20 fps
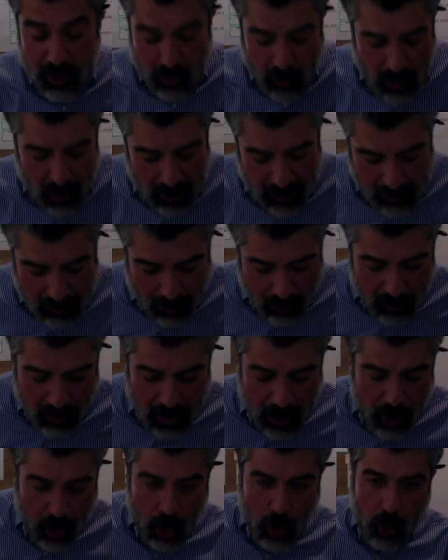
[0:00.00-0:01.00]
drug, though.
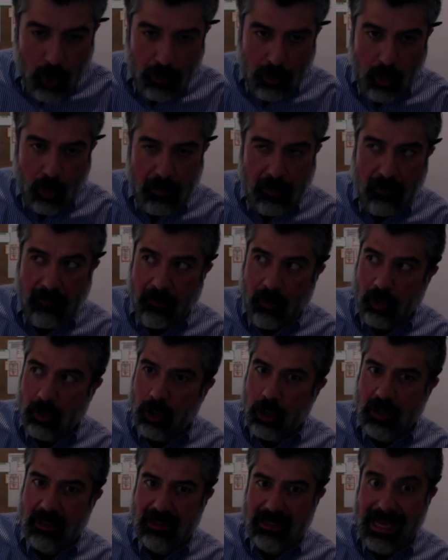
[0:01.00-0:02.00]
Propofol
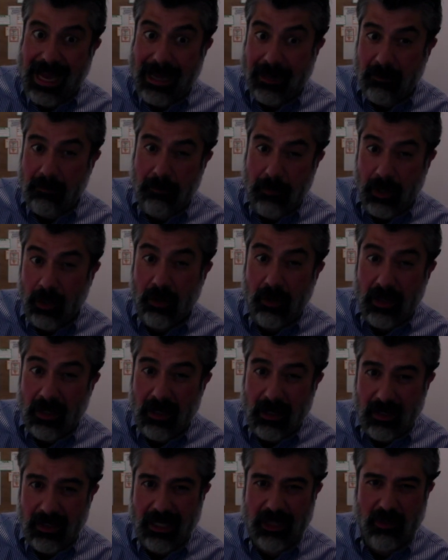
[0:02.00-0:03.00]
looks like milk.
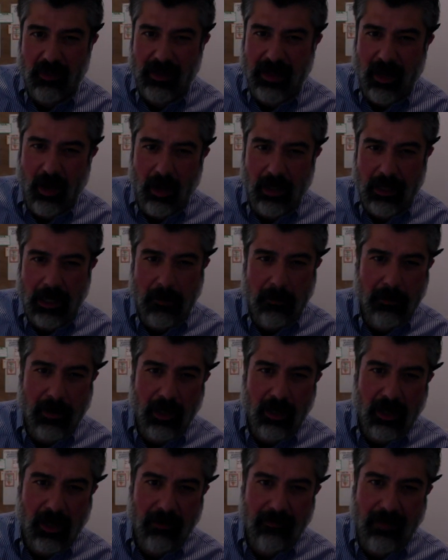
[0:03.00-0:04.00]
That's why they call it
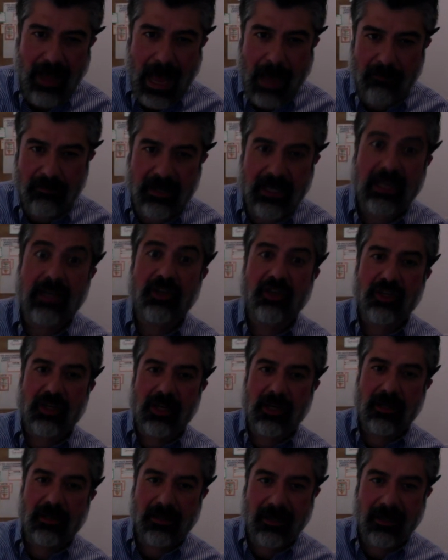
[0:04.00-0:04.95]
milk of amnesia.